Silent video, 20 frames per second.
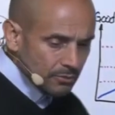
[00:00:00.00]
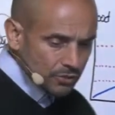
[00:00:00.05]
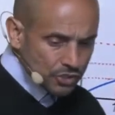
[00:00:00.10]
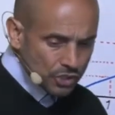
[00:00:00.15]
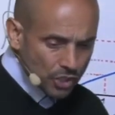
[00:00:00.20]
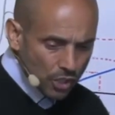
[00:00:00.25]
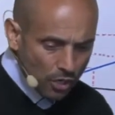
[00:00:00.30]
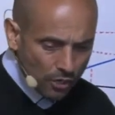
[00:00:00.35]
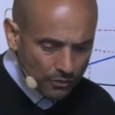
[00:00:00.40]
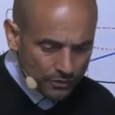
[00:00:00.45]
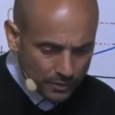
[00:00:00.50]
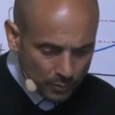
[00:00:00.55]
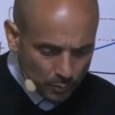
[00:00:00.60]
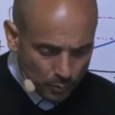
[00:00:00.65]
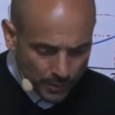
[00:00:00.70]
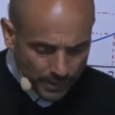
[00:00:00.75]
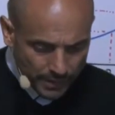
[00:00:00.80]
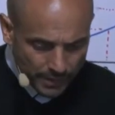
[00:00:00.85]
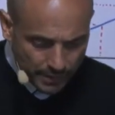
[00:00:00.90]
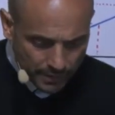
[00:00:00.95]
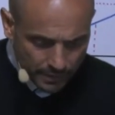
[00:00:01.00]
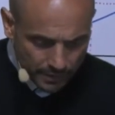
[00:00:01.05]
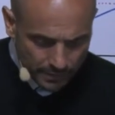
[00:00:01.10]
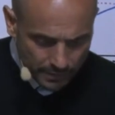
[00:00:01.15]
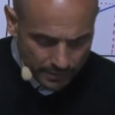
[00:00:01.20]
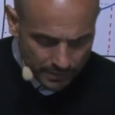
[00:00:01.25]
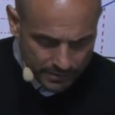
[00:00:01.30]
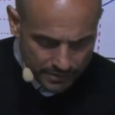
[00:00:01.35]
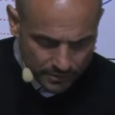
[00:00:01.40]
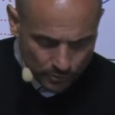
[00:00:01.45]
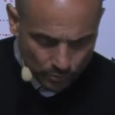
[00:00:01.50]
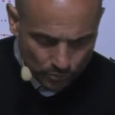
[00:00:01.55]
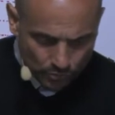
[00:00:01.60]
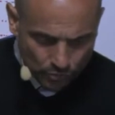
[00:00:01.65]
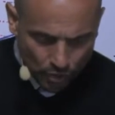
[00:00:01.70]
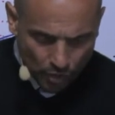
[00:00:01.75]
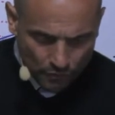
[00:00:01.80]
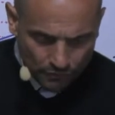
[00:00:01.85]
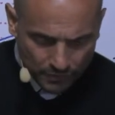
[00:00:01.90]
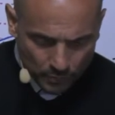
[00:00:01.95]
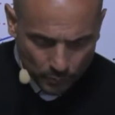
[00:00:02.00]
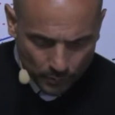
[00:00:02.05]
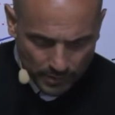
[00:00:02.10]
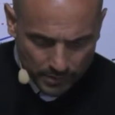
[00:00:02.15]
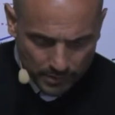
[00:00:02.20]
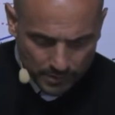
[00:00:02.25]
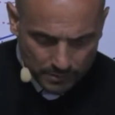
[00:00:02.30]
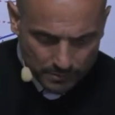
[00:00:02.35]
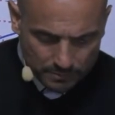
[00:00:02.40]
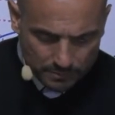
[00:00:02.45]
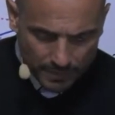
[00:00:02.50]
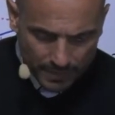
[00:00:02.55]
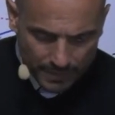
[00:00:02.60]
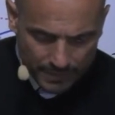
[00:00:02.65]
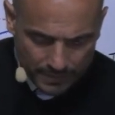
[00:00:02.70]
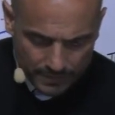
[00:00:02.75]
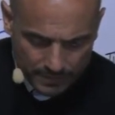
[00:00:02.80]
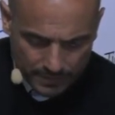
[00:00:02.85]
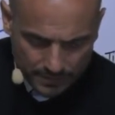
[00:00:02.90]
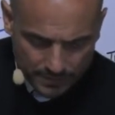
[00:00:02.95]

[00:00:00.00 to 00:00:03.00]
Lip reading: chart that we, this little graph that we made.